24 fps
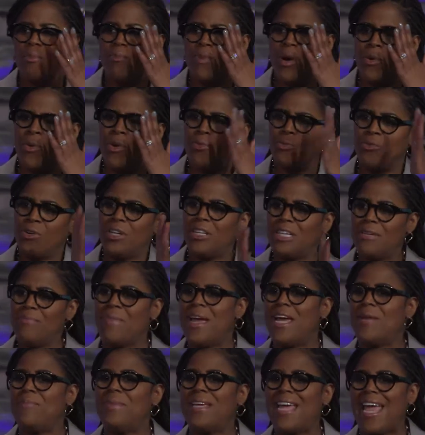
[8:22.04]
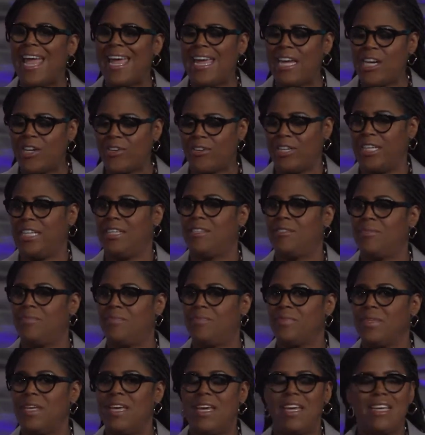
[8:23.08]
But what really made me angry
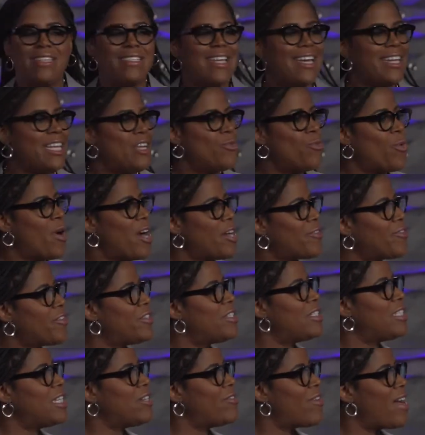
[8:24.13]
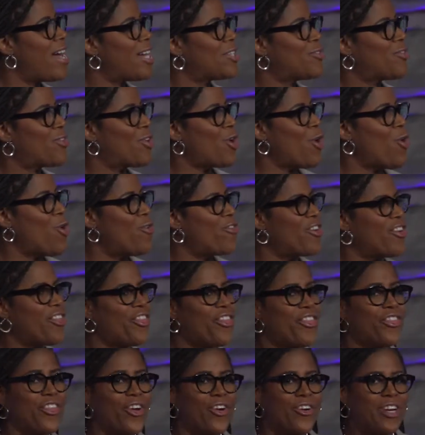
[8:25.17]
is that he worked for Xerox for over
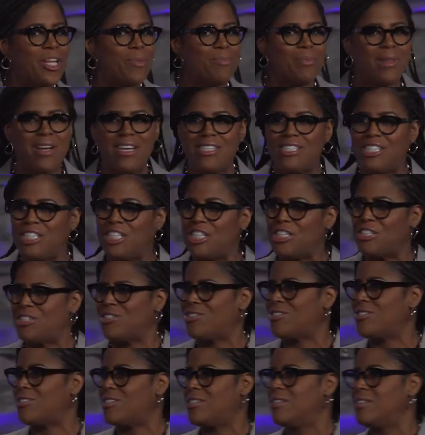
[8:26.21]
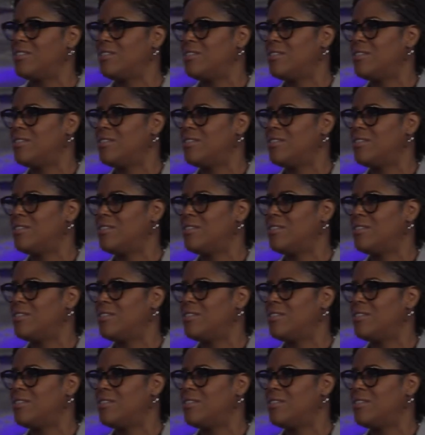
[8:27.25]
30 plus years,